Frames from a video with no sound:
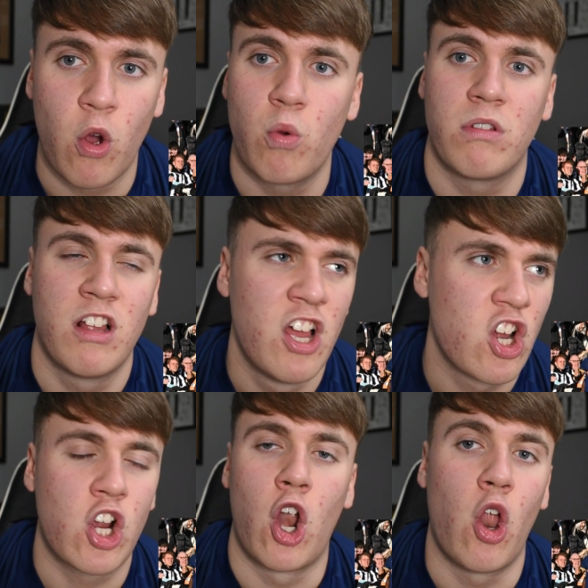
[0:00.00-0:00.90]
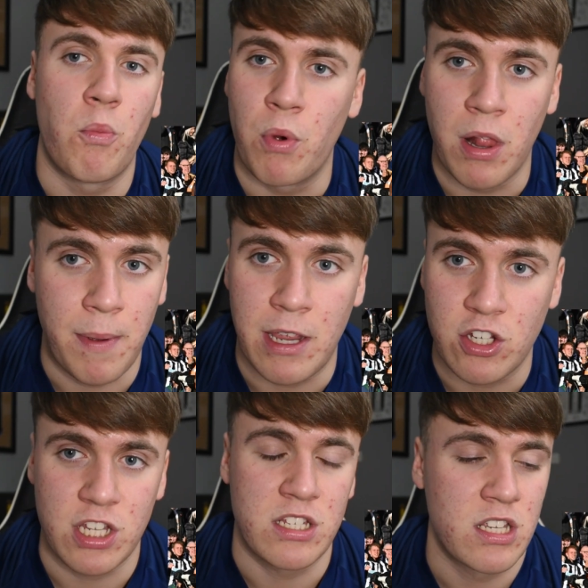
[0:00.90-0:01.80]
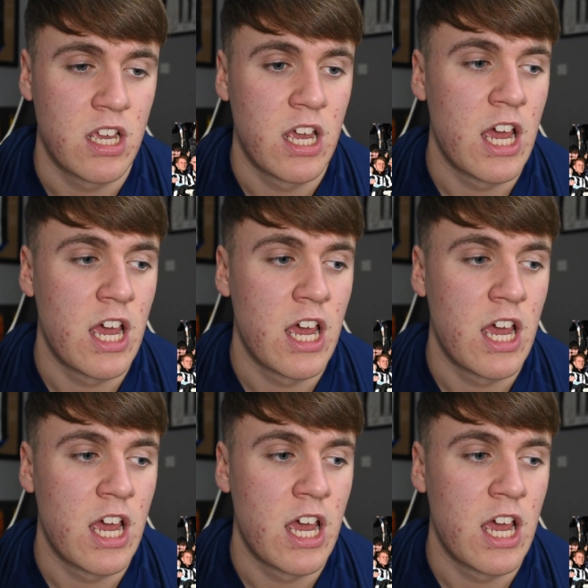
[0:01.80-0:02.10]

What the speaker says: The whole club will be, because it's,